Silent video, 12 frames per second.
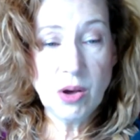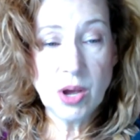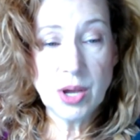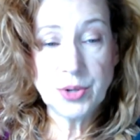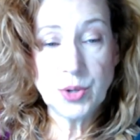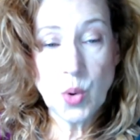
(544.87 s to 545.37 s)

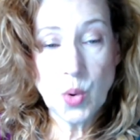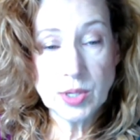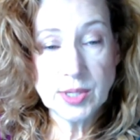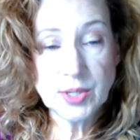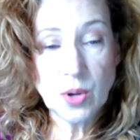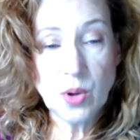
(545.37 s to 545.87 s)
on
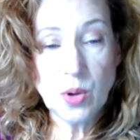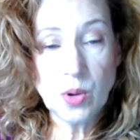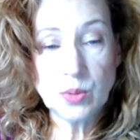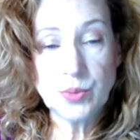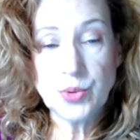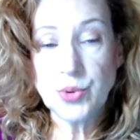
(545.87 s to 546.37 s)

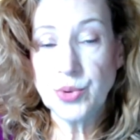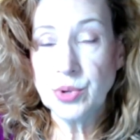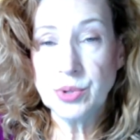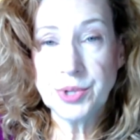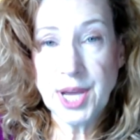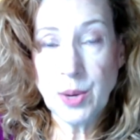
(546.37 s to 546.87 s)
cortical
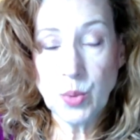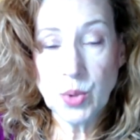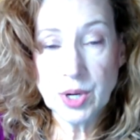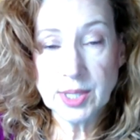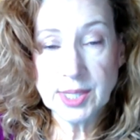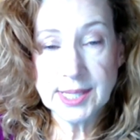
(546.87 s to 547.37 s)
neural
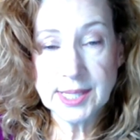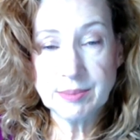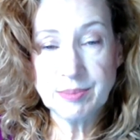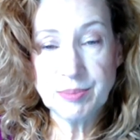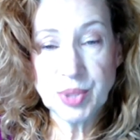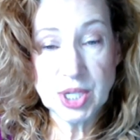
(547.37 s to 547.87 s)
networks,
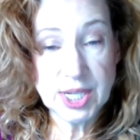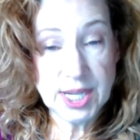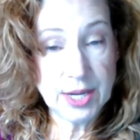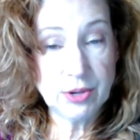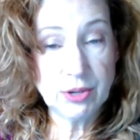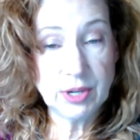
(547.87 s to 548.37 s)

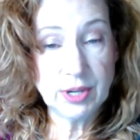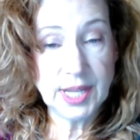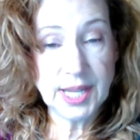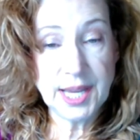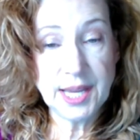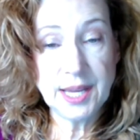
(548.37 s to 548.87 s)

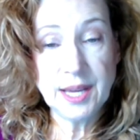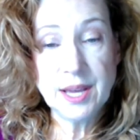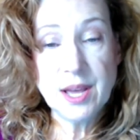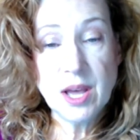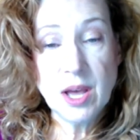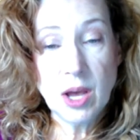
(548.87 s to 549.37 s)
particularly
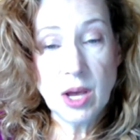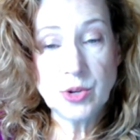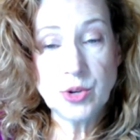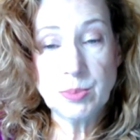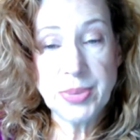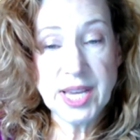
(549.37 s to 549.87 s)

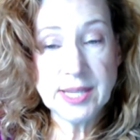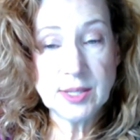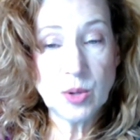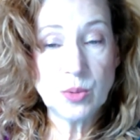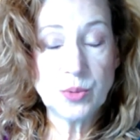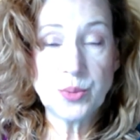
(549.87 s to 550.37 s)
under
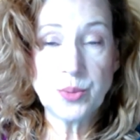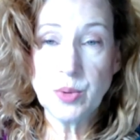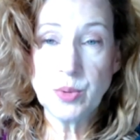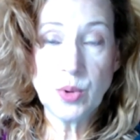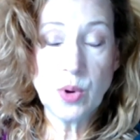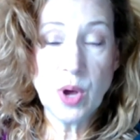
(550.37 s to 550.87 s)
basal
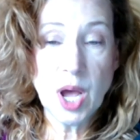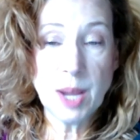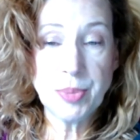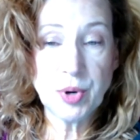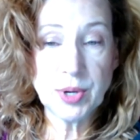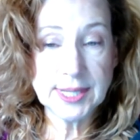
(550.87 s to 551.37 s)
neuronal
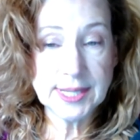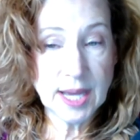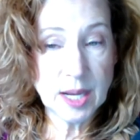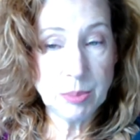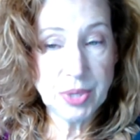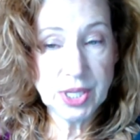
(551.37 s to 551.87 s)

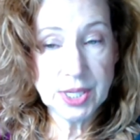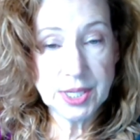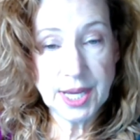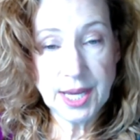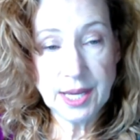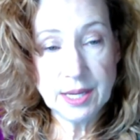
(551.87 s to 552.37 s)

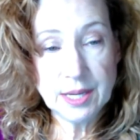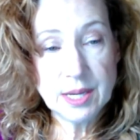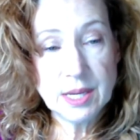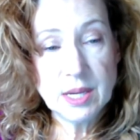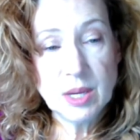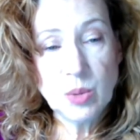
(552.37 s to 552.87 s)
hyperexcitability.
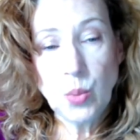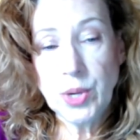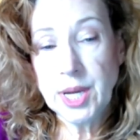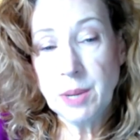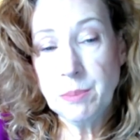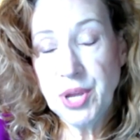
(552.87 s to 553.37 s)

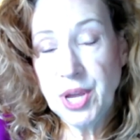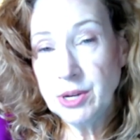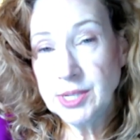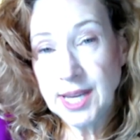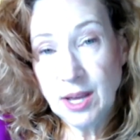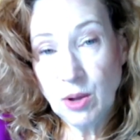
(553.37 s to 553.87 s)
When
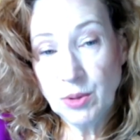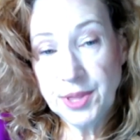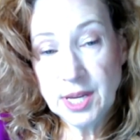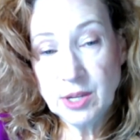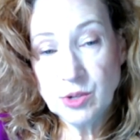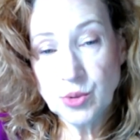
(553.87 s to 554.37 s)
compared to
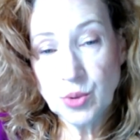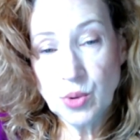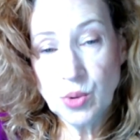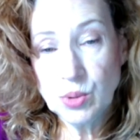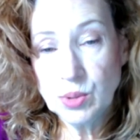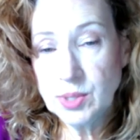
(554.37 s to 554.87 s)
healthy
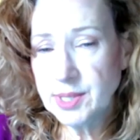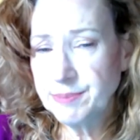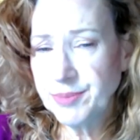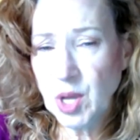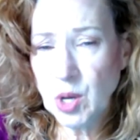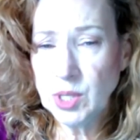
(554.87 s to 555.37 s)
controls,
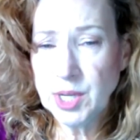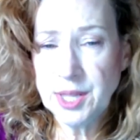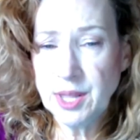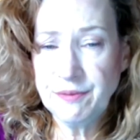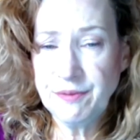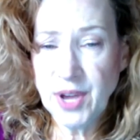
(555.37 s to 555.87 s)
only
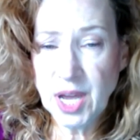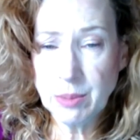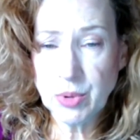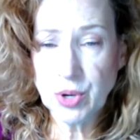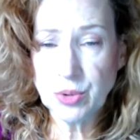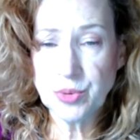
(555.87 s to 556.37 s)
the
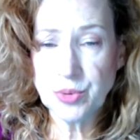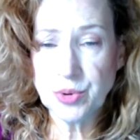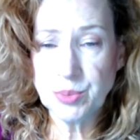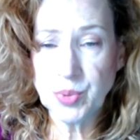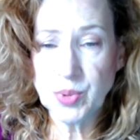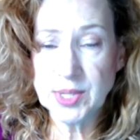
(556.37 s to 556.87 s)
fibro
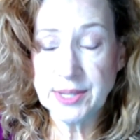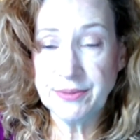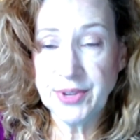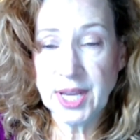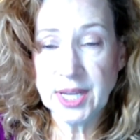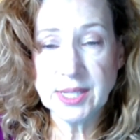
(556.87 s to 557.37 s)
group was
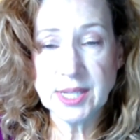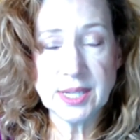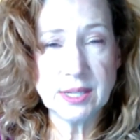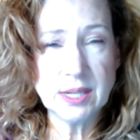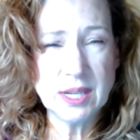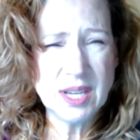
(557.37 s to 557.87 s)

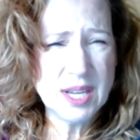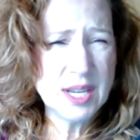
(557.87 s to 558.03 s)
affected.